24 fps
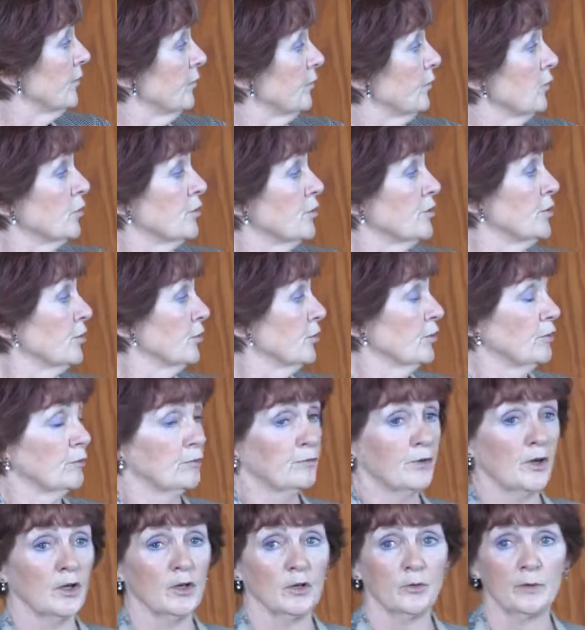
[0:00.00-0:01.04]
of course, you can
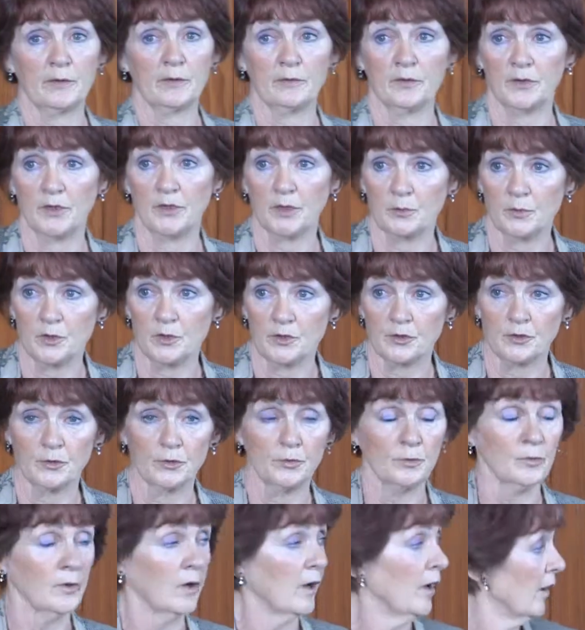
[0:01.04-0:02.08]
follow everything we
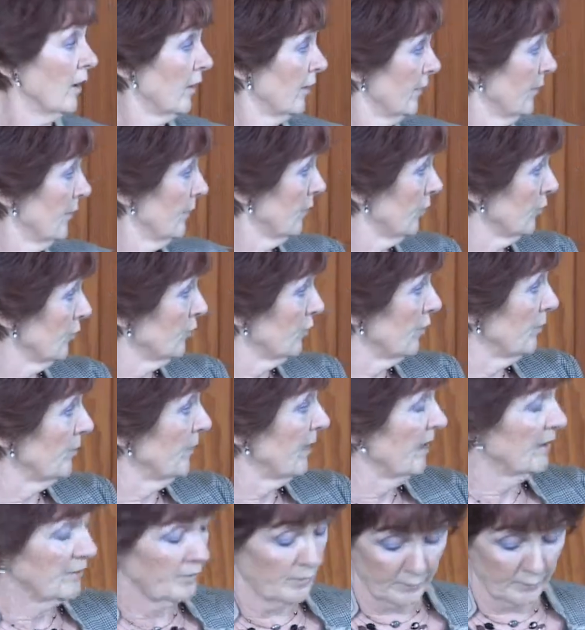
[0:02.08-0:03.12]
do on social
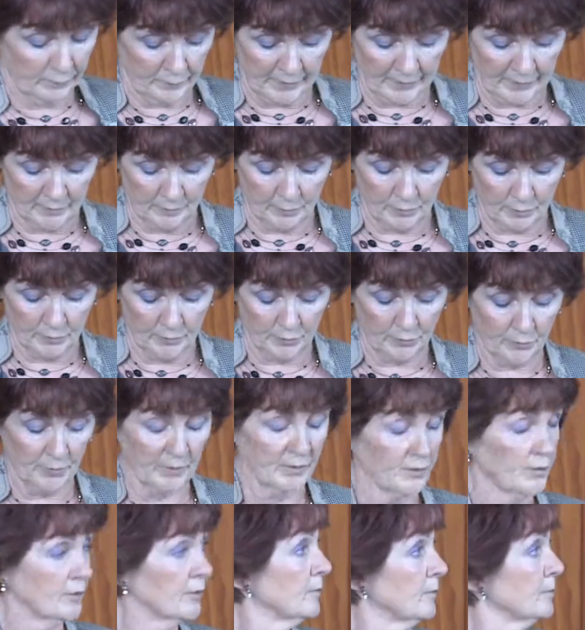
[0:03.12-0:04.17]
media, Facebook and
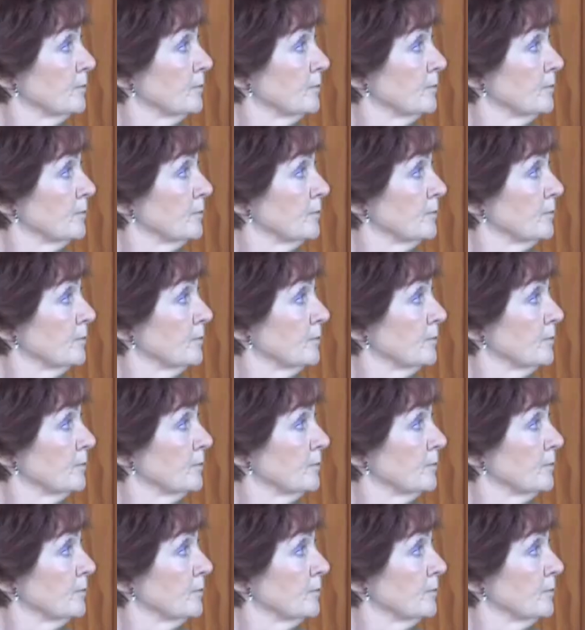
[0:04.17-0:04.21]
Twitter.